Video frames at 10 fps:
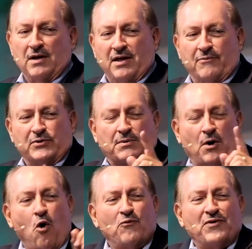There was
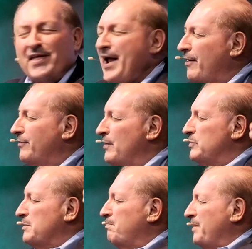over there
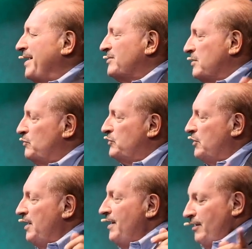was a place that was
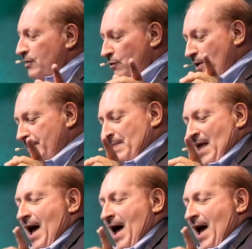going to, you know what?